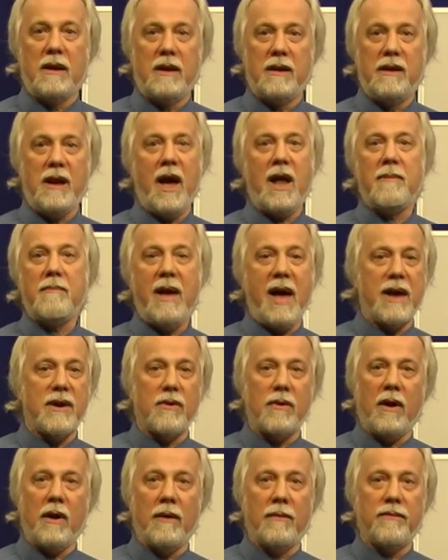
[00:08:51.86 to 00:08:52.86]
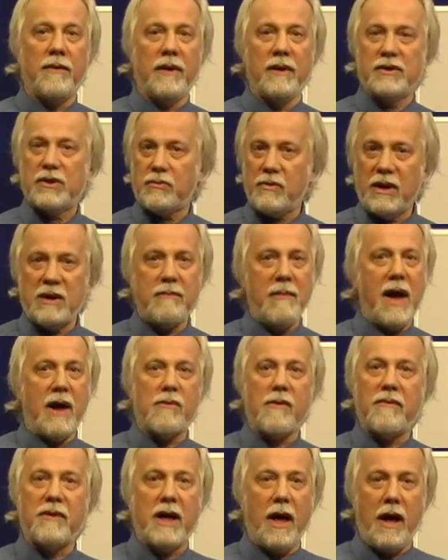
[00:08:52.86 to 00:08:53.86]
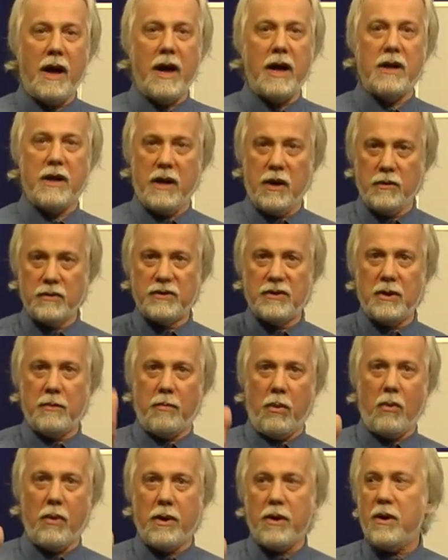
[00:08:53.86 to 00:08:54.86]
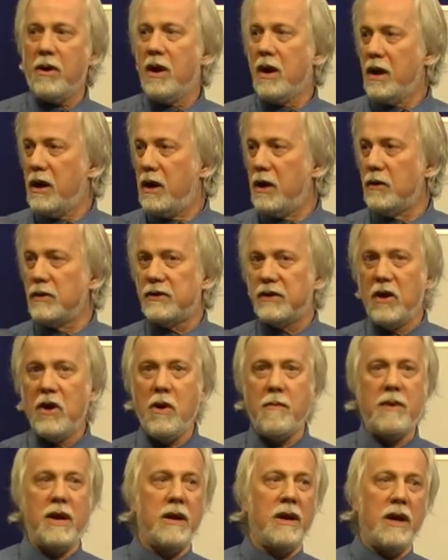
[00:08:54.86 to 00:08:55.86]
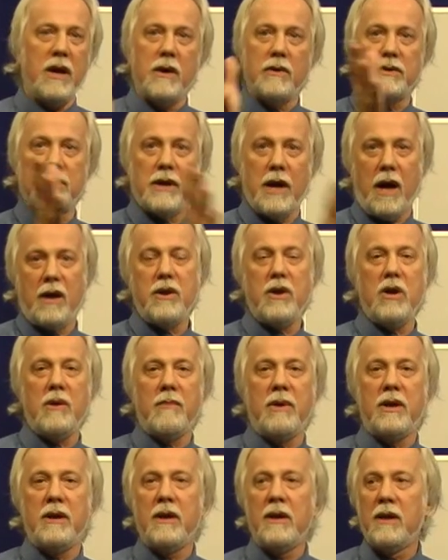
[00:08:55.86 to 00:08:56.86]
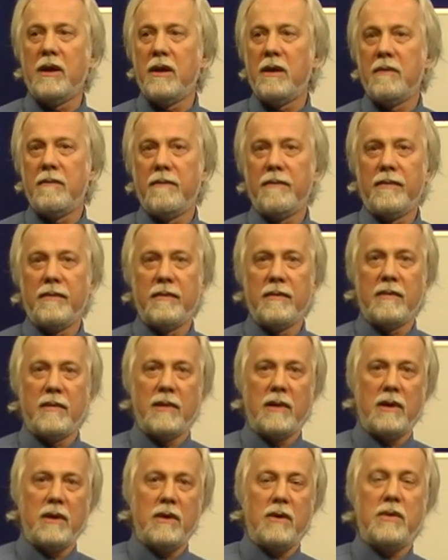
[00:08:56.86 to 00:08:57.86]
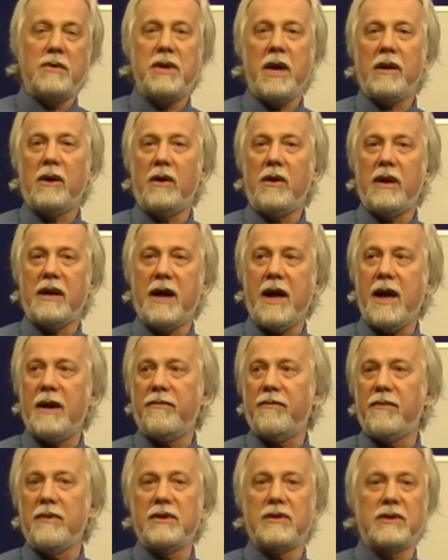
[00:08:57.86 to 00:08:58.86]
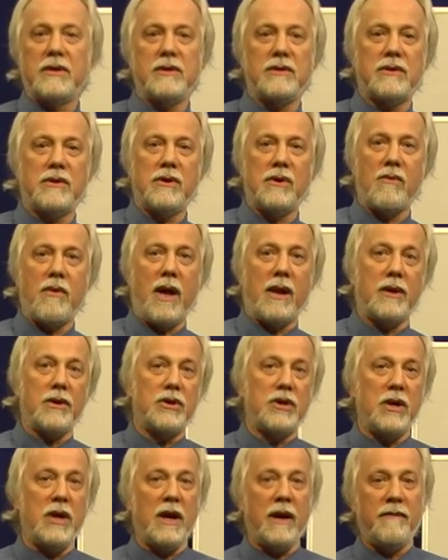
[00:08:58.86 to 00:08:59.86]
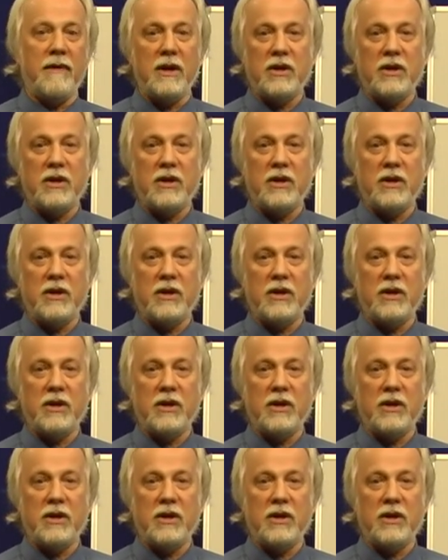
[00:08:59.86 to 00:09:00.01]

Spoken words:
not a strict matter of kind. Here's the border, here's human, here's non-human. You take a look at, for instance, the neurology of a